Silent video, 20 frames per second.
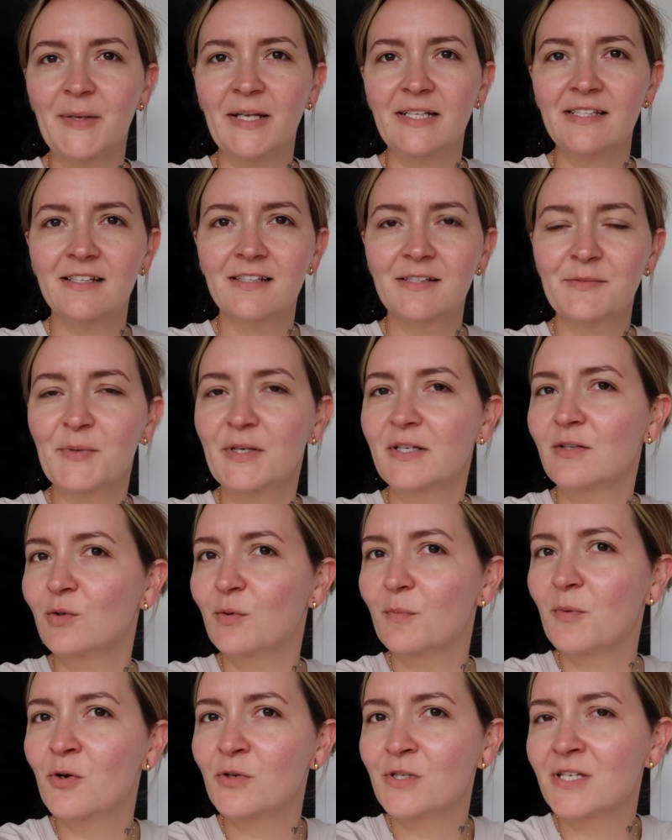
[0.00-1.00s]
Better, that's my
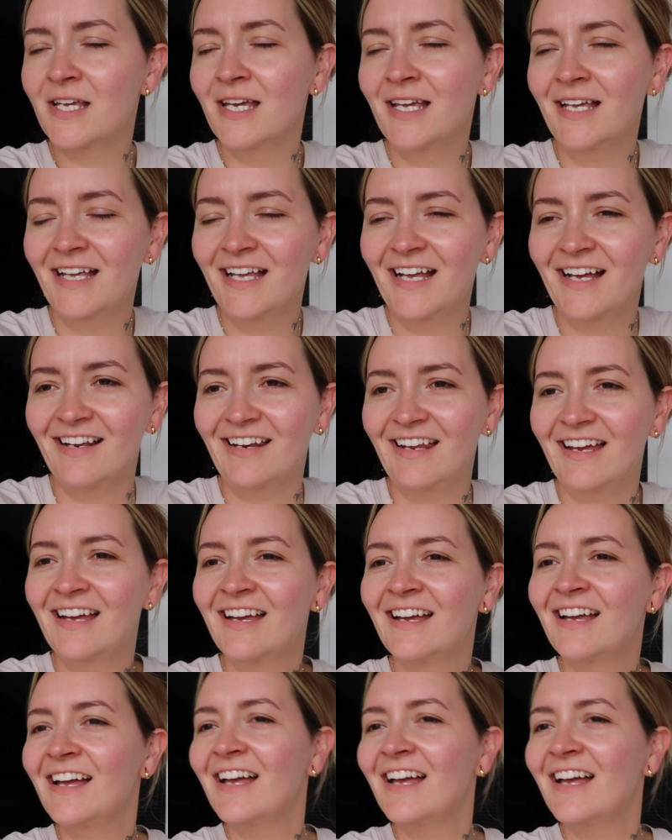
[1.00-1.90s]
normal skin colour.